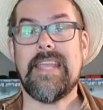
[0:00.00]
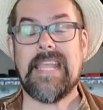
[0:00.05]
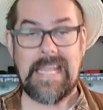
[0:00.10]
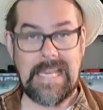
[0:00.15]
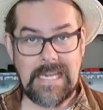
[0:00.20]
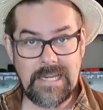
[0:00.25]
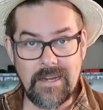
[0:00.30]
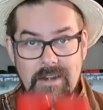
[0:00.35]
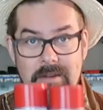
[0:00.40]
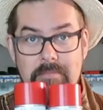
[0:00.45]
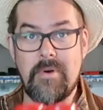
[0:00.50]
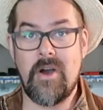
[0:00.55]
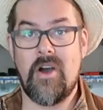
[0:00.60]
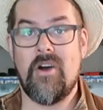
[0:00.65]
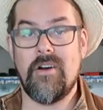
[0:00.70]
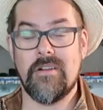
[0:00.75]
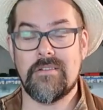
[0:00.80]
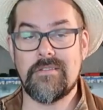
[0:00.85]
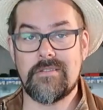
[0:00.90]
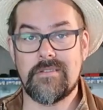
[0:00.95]
inner
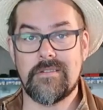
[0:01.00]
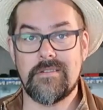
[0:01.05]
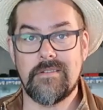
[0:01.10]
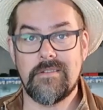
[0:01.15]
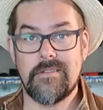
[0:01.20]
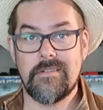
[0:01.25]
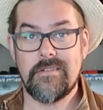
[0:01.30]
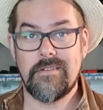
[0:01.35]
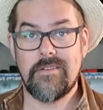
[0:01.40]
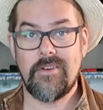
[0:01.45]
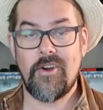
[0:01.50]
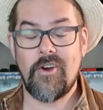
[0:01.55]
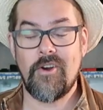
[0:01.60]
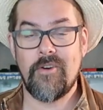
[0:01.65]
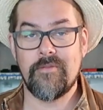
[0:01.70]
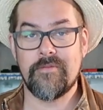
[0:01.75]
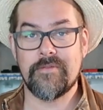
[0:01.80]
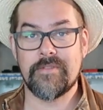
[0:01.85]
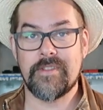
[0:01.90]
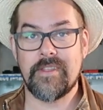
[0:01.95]
part
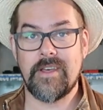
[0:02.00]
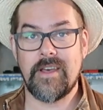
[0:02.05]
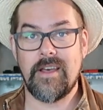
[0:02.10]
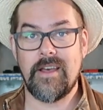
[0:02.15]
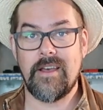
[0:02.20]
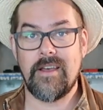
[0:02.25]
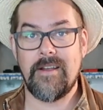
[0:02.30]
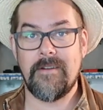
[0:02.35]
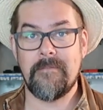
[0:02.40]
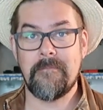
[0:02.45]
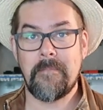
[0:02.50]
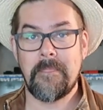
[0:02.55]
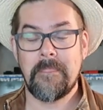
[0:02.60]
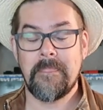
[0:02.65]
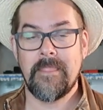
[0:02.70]
of the